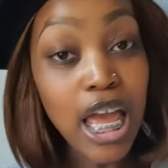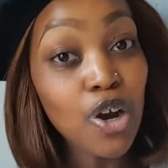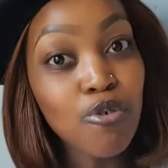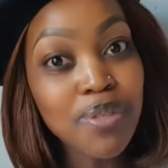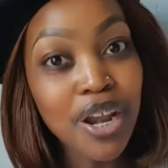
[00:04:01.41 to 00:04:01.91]
I
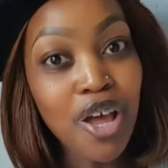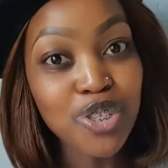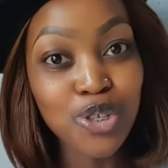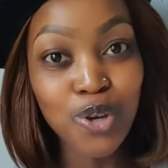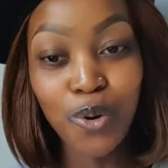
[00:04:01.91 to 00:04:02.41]
hope that
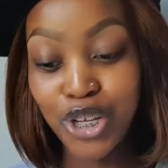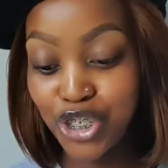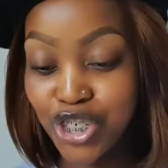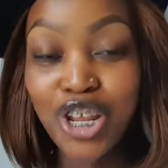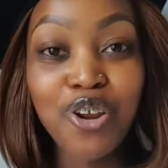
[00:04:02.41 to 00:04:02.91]
answers your
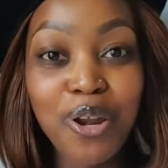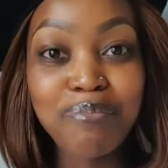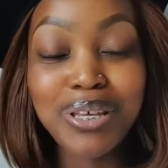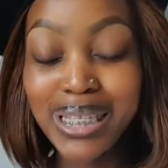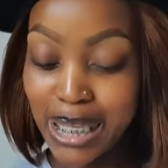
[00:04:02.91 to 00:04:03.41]
question,
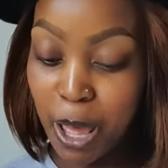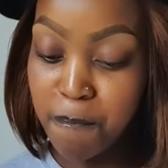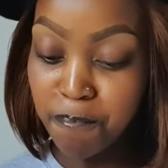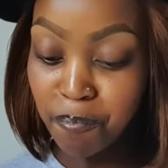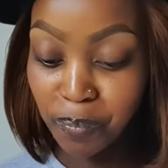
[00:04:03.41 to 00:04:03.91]
Anonymous.
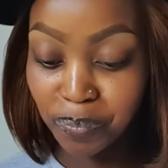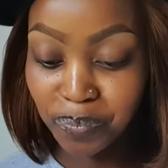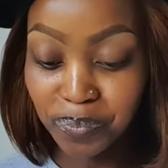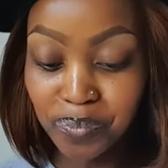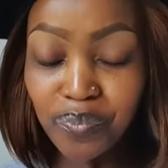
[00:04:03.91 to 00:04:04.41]

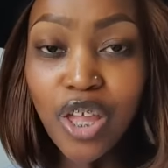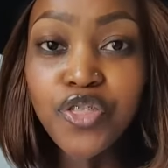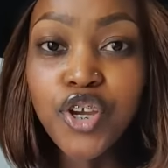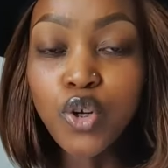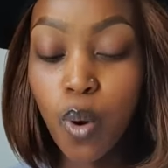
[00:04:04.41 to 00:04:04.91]

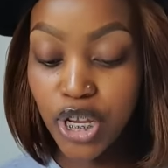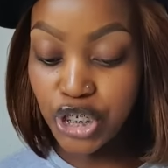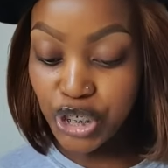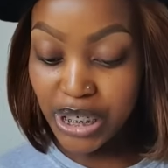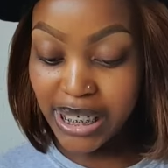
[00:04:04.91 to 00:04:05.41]
Third
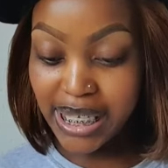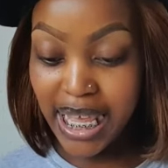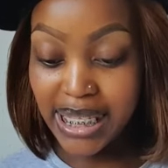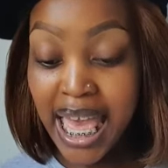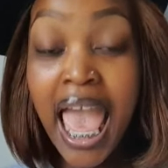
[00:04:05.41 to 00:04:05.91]
question
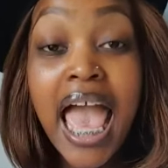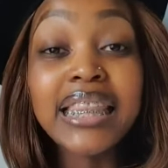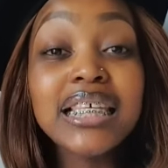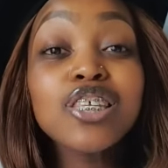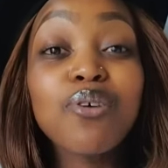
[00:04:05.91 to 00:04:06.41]
says,
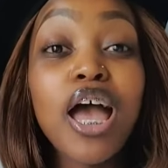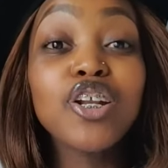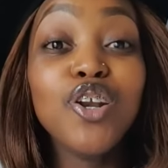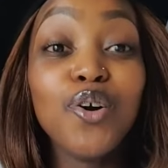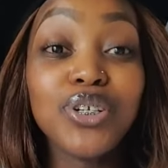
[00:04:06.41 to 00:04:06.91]
and this is
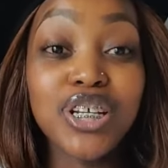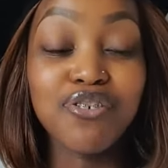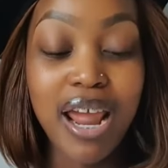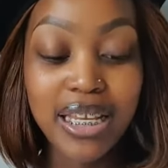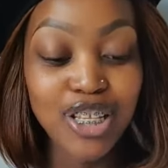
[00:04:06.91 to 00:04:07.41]
quite loaded,
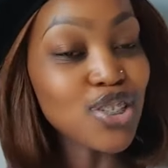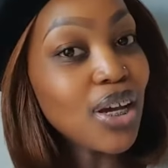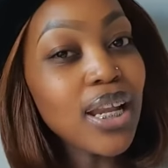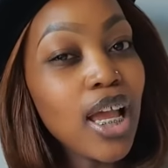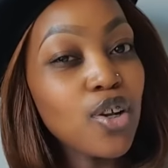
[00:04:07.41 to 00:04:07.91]
right? It's
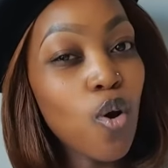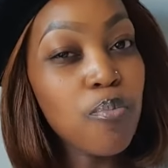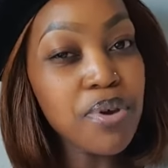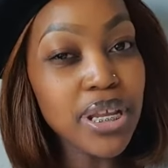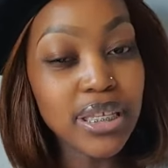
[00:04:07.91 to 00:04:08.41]
got like an
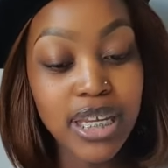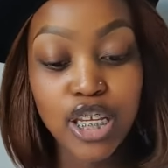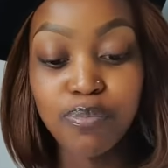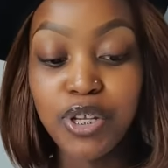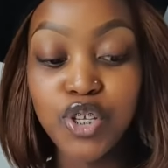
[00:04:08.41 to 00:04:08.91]
opening
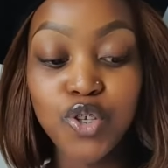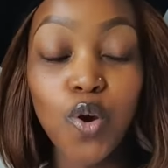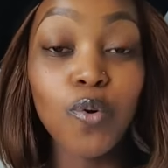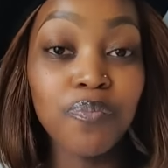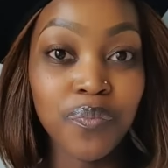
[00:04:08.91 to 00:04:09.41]
statement,
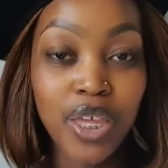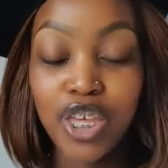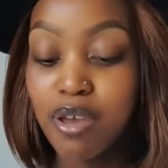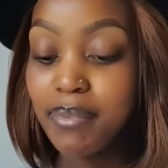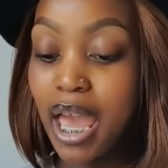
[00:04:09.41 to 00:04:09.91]
so
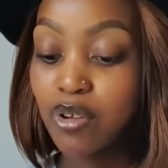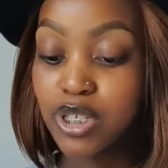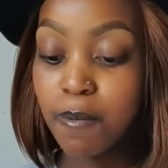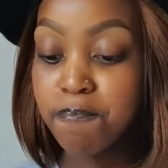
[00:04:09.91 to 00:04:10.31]
hear me out.